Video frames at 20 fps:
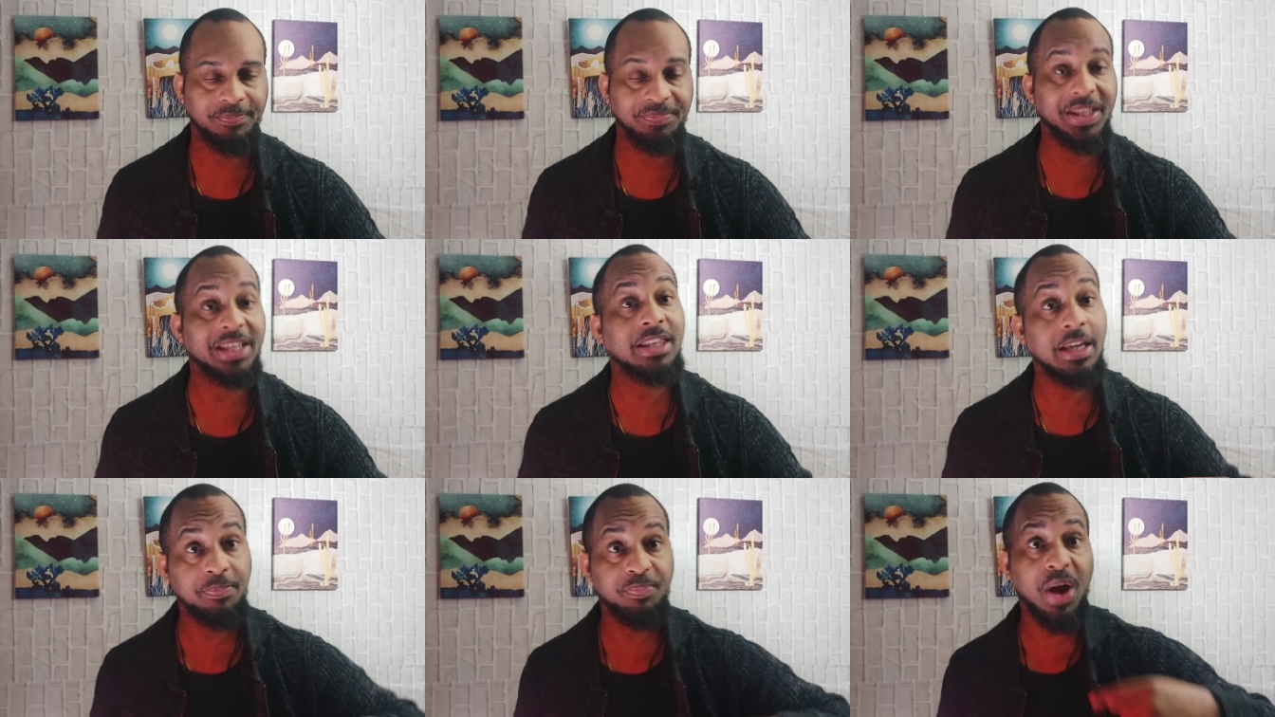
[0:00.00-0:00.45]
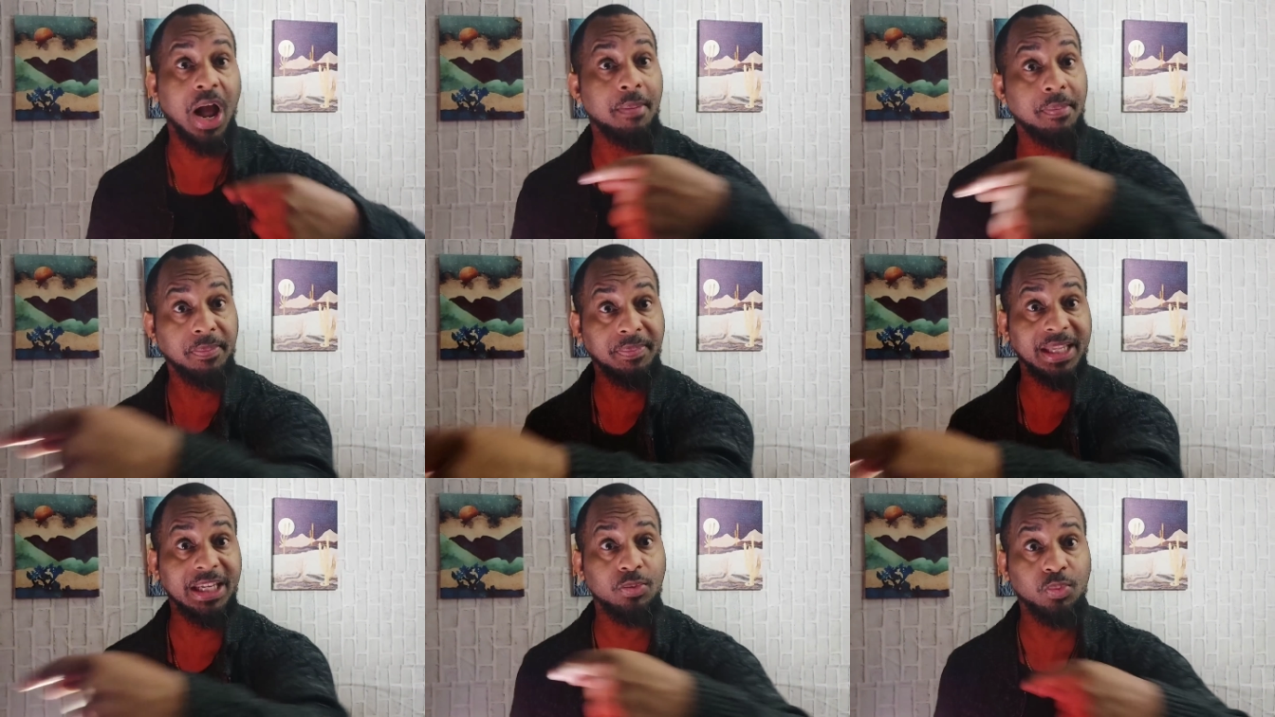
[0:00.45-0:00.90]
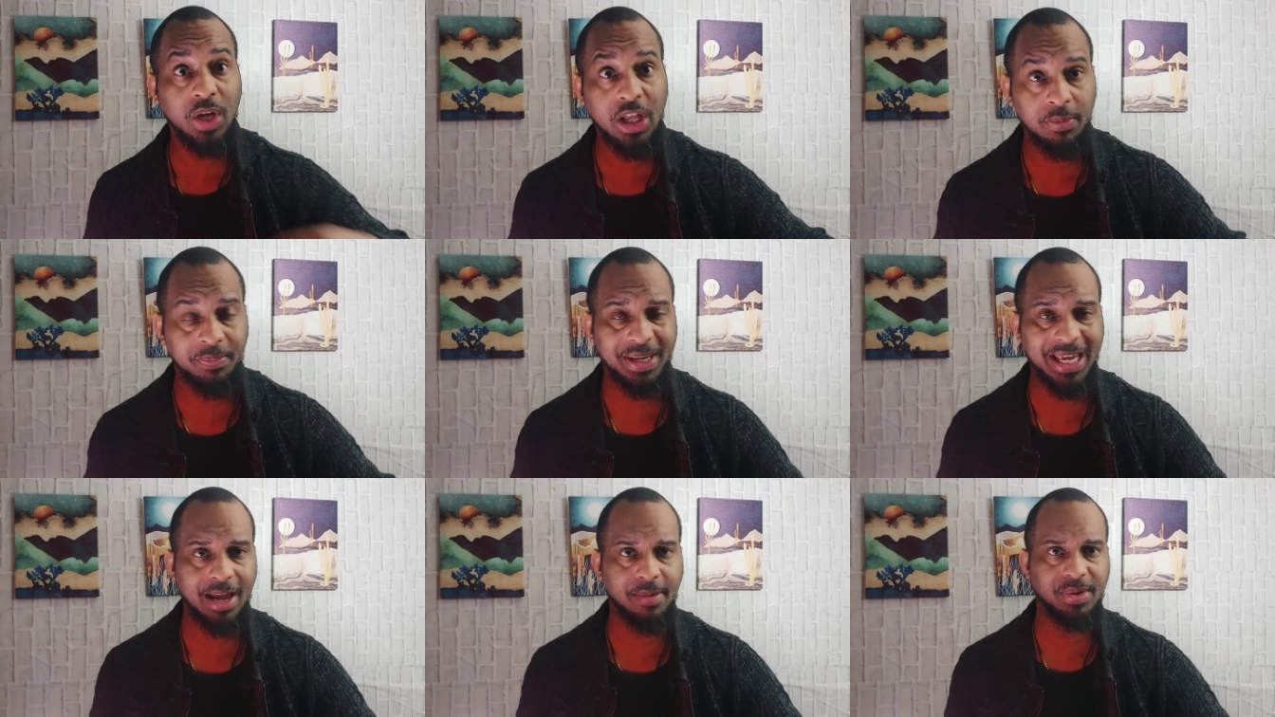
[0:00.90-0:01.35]
that they probably
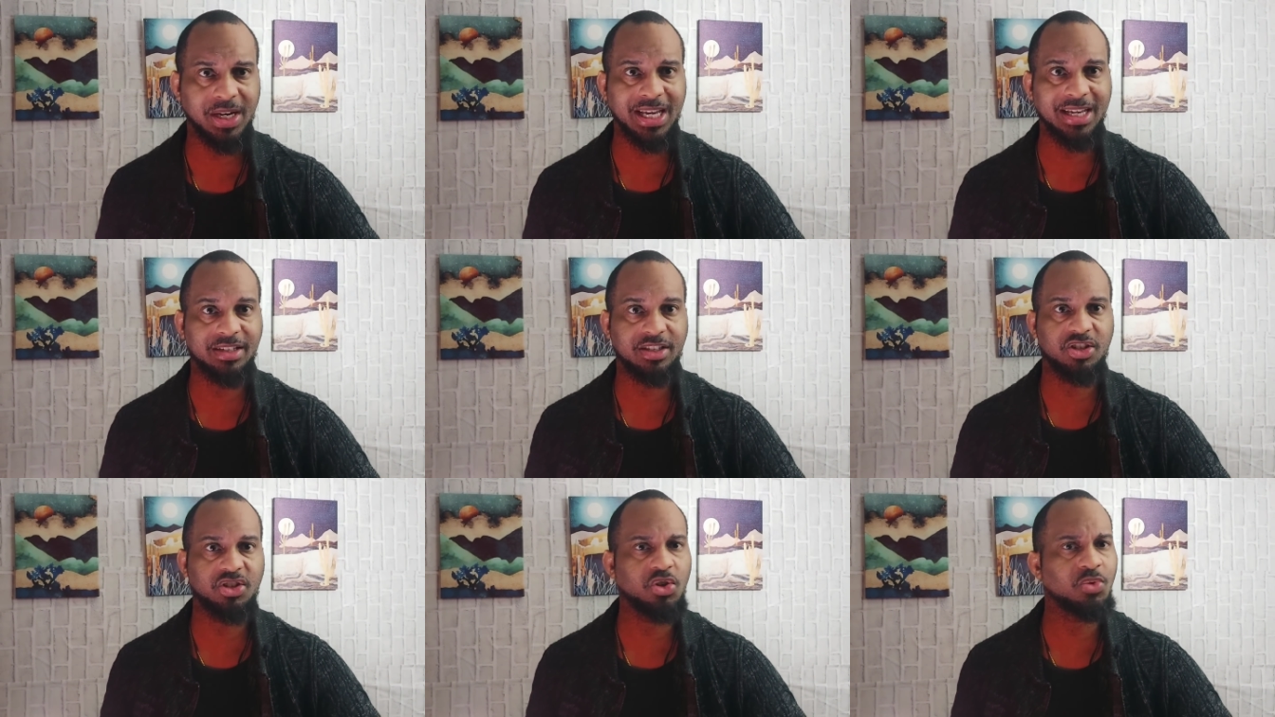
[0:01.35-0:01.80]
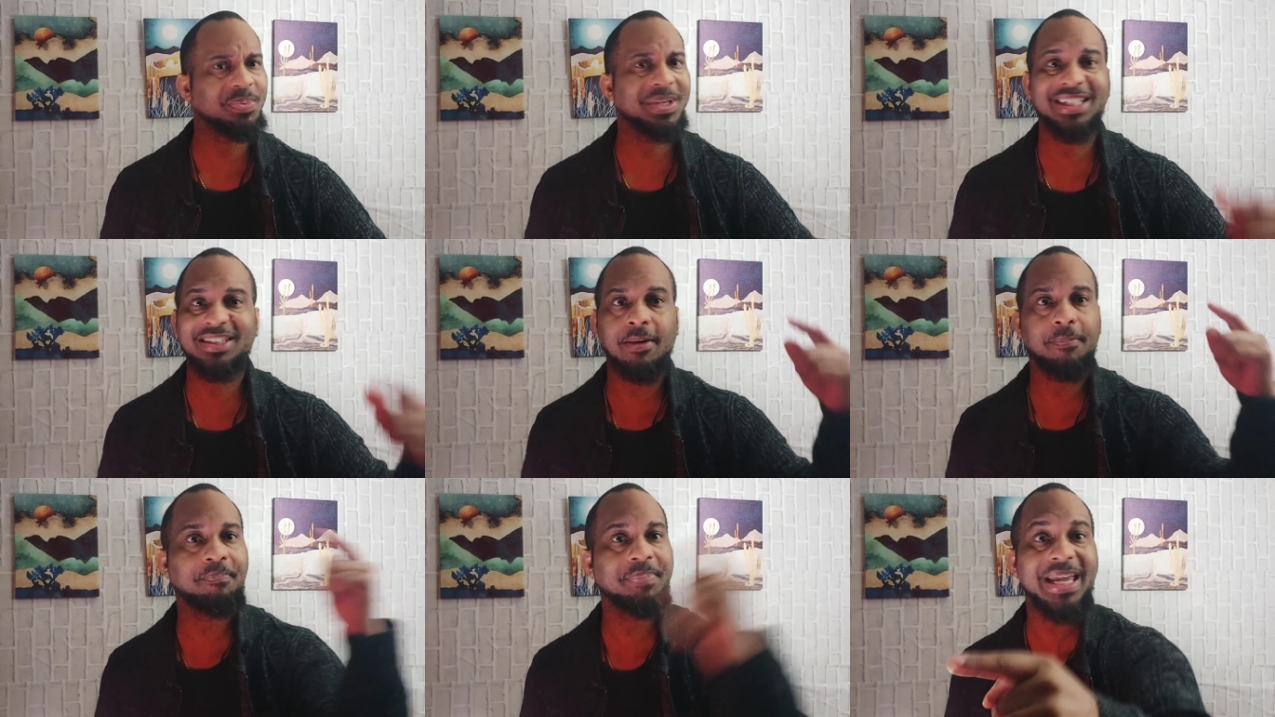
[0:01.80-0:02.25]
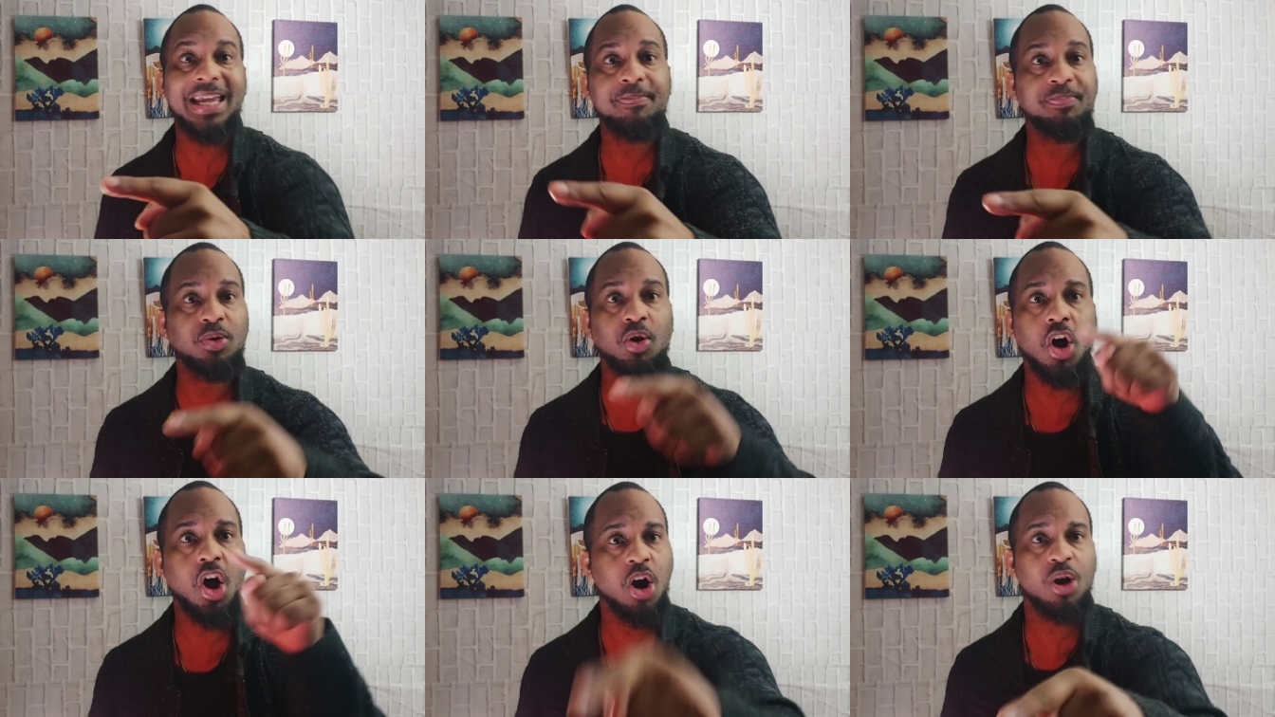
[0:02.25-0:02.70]
will be able to institute because the
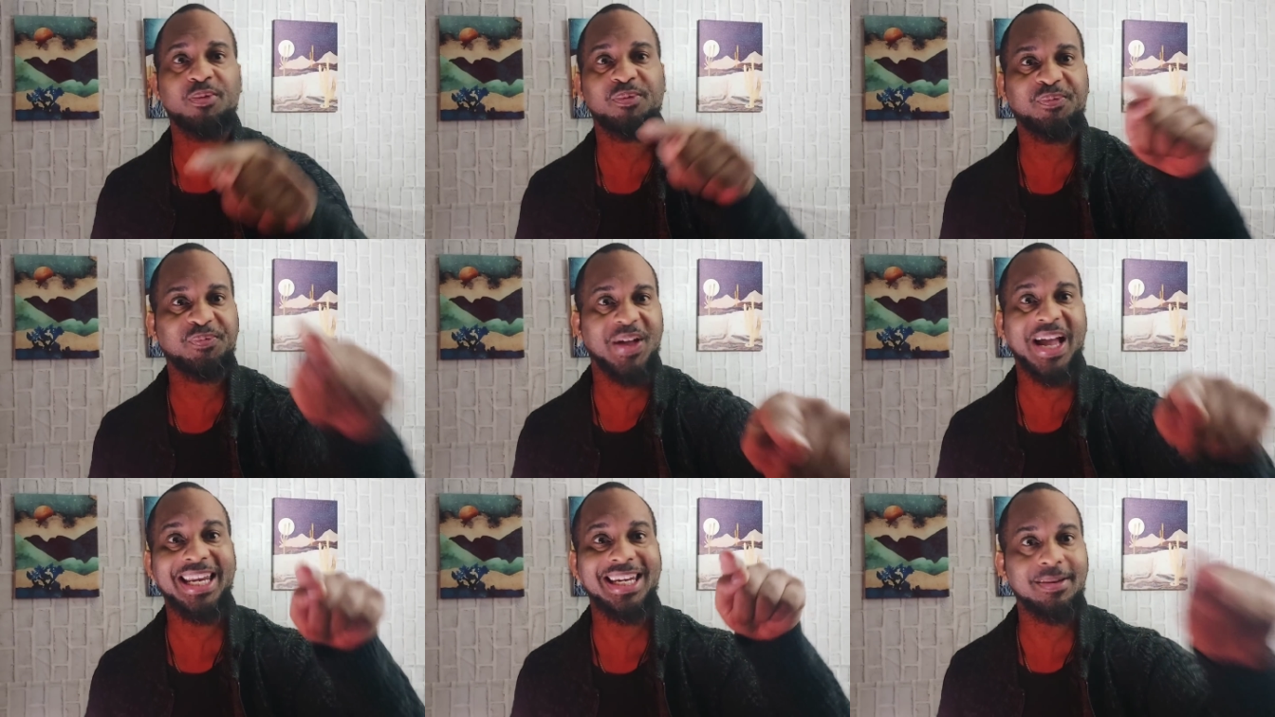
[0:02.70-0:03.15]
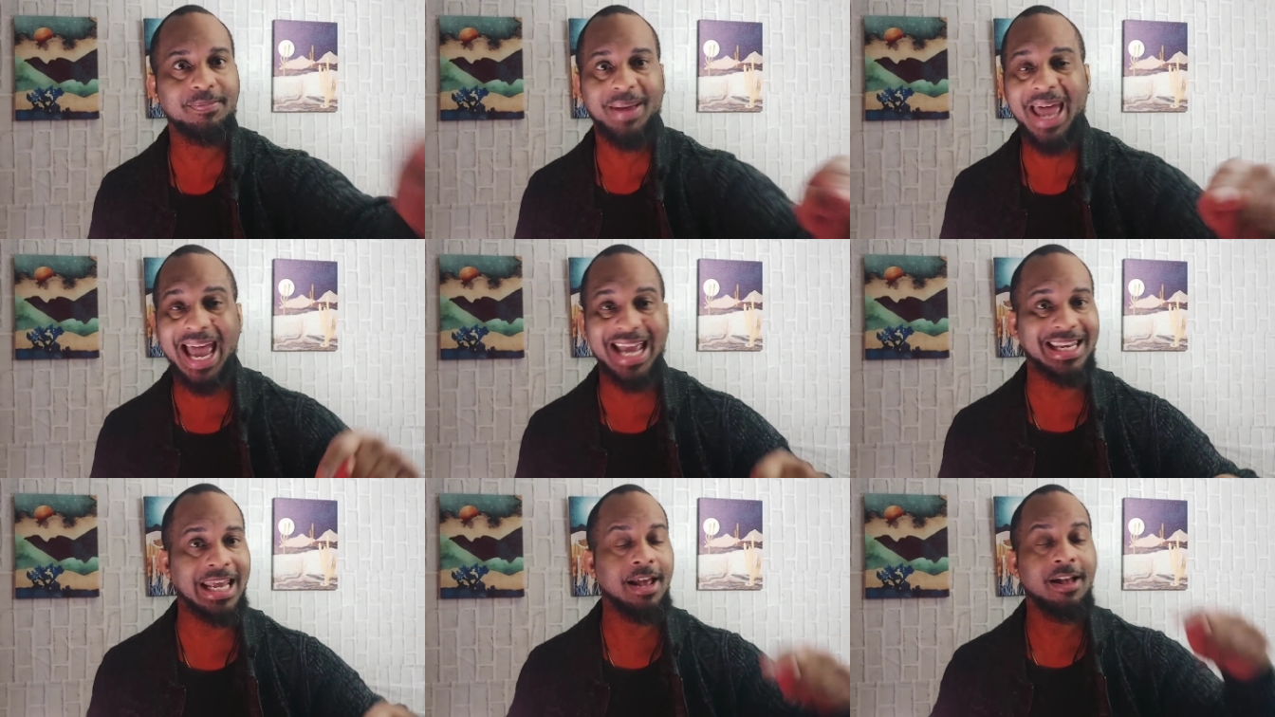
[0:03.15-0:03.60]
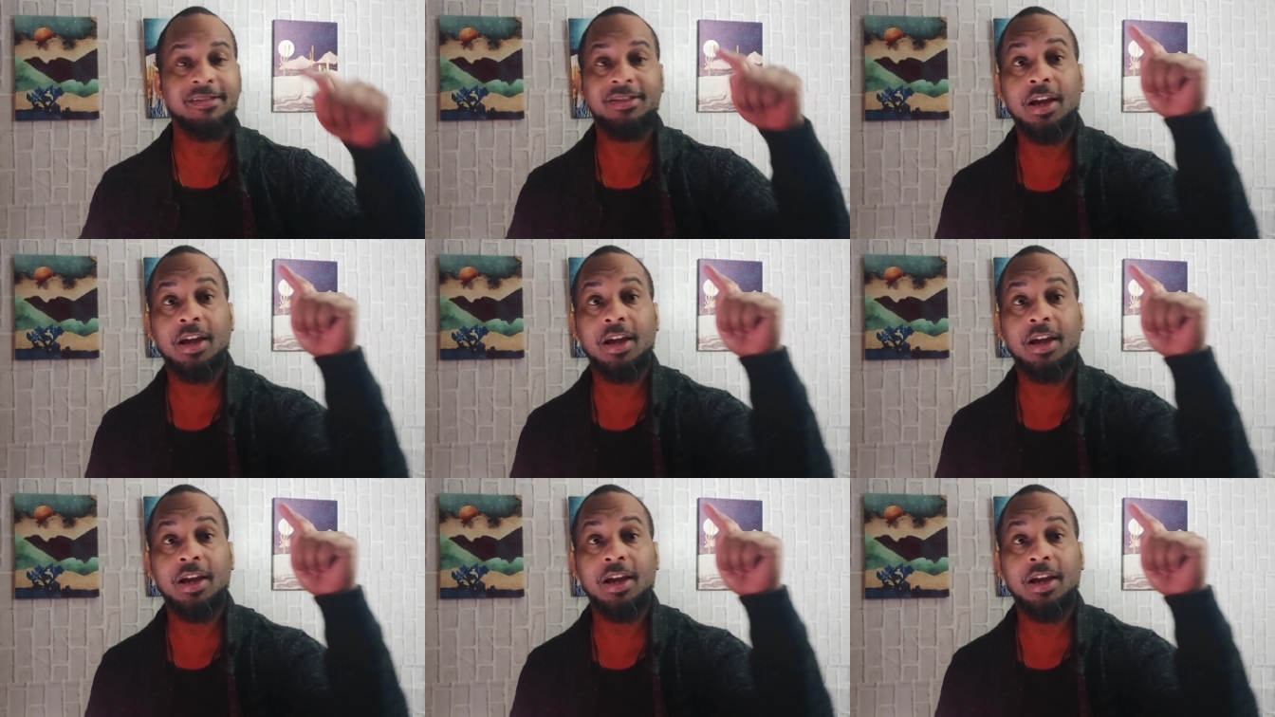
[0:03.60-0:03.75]
people aren't fighting back.